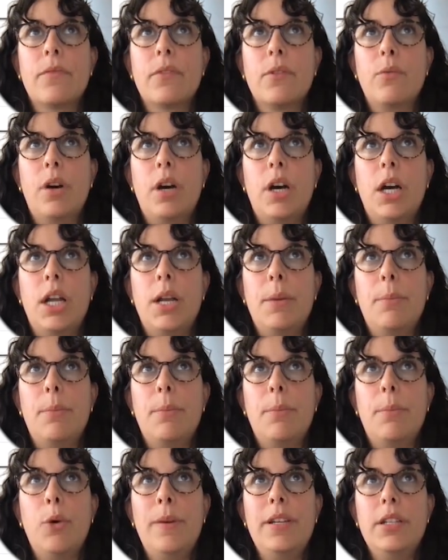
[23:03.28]
1
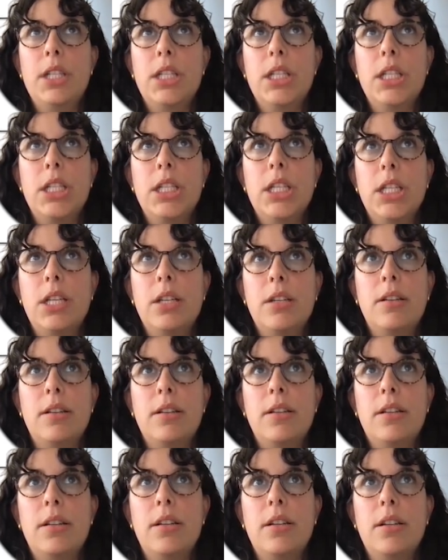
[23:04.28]
moment.
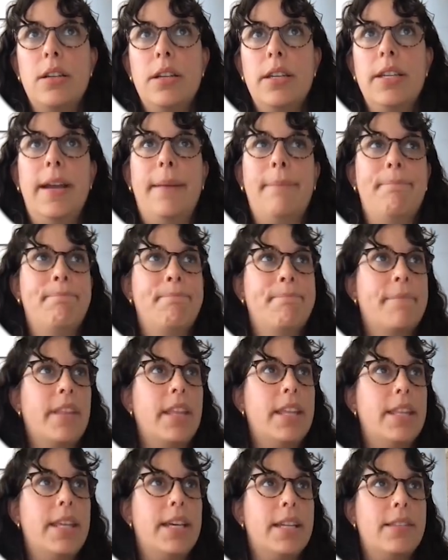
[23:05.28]
Yeah,
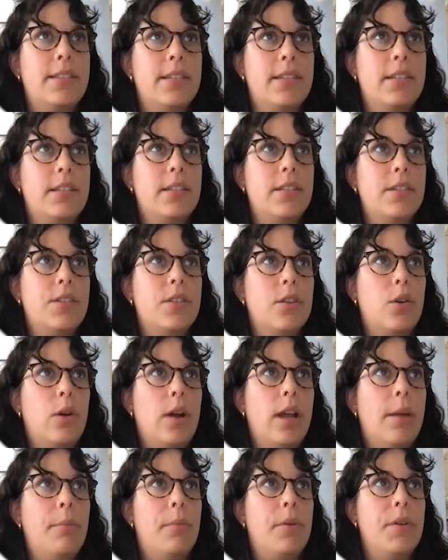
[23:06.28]
that's it.
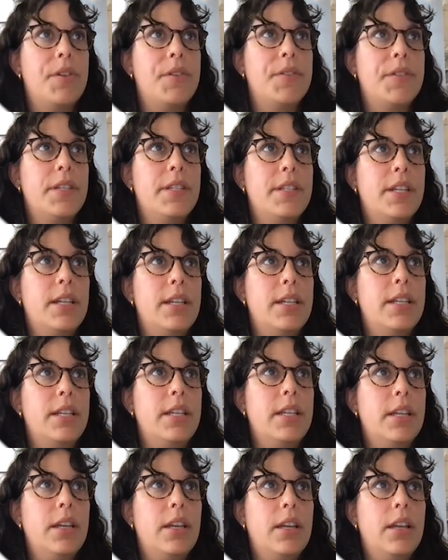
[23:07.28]
So employees Italy.
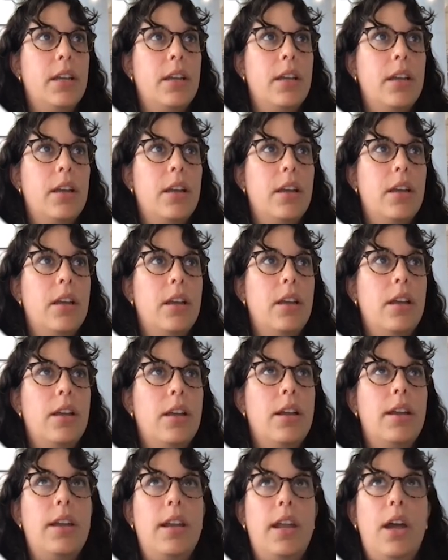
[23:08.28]

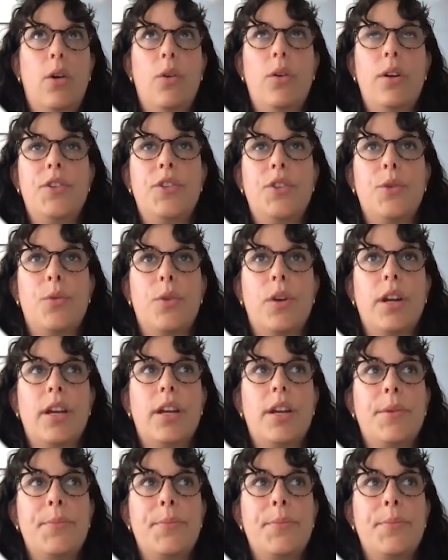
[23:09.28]
Now it should work.